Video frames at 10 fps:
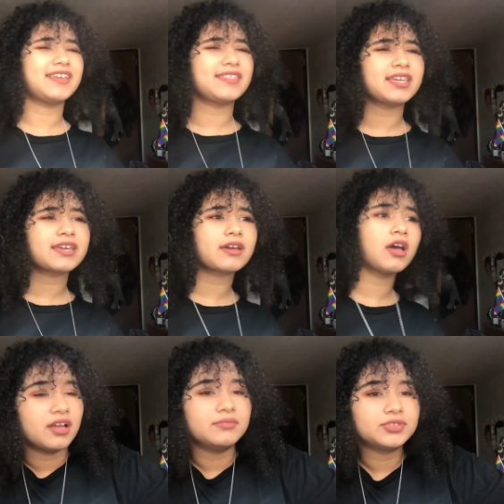I think.
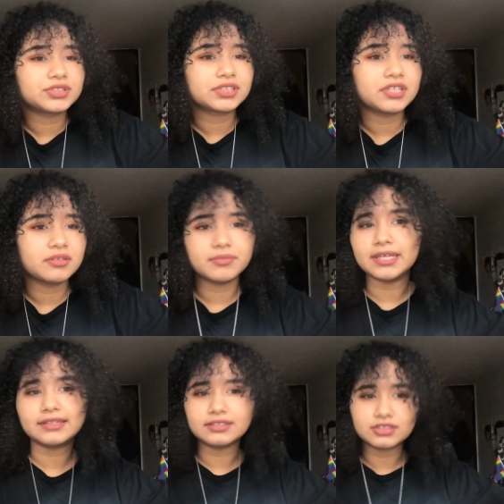I'm just gonna
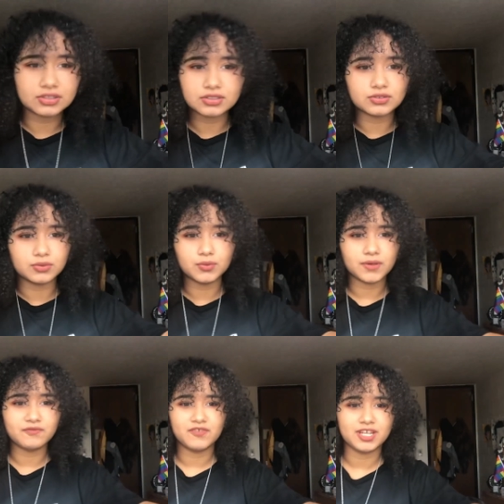make this
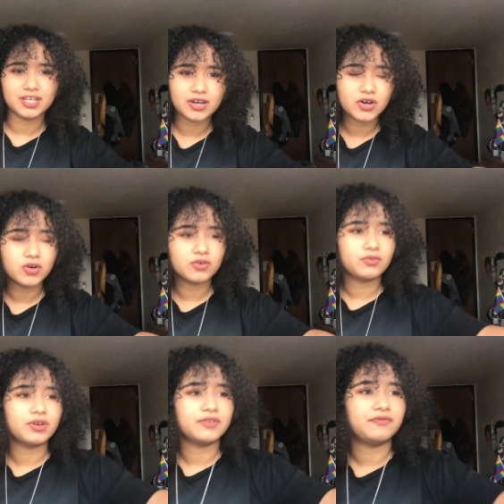one
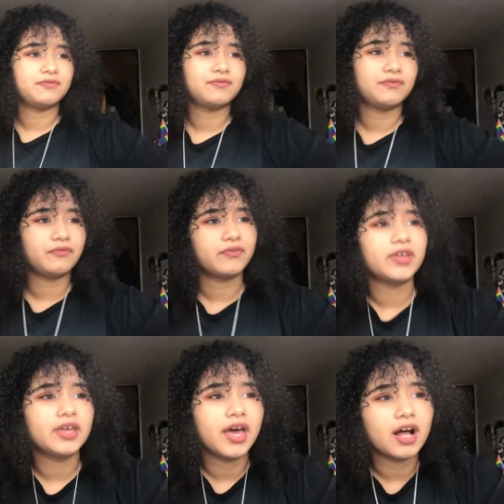video if
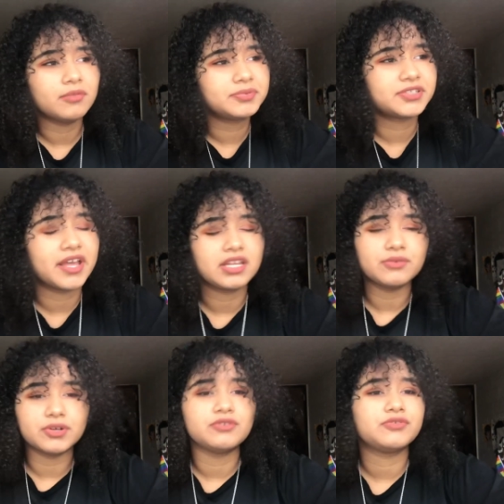it helps
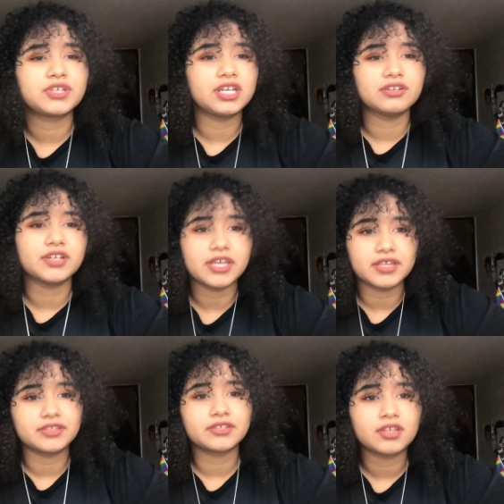anyone who's
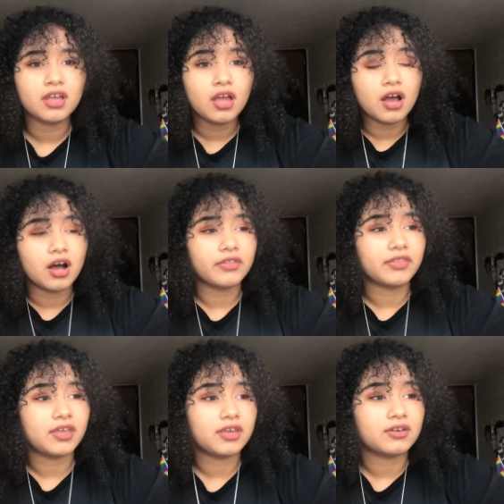curious
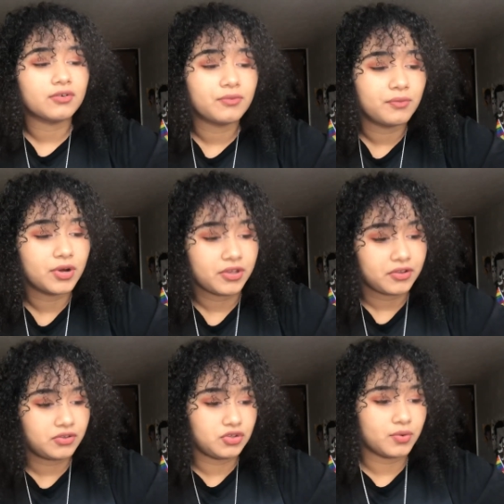on like what
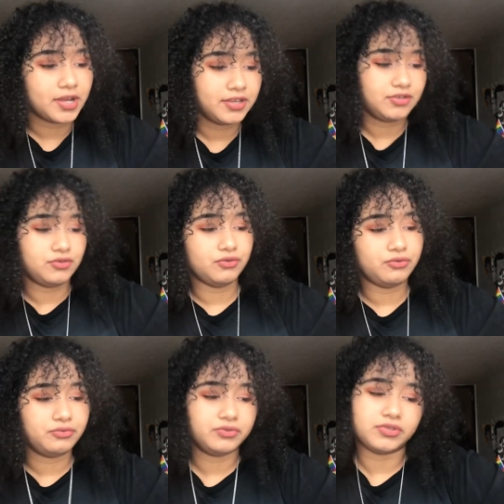do I
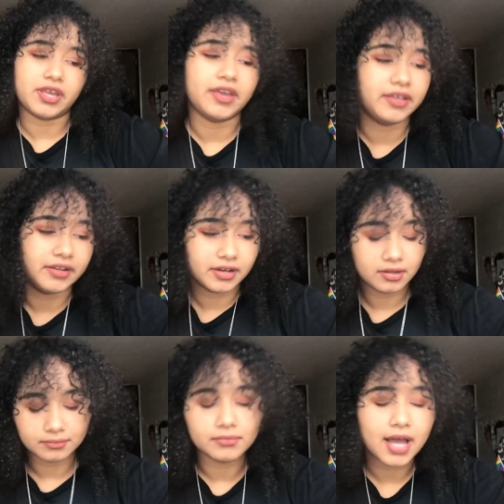use and
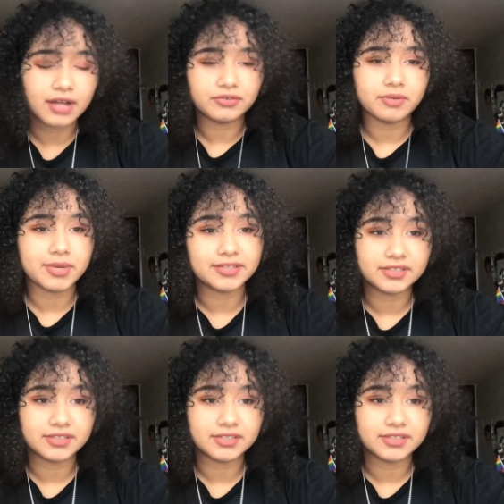how do I make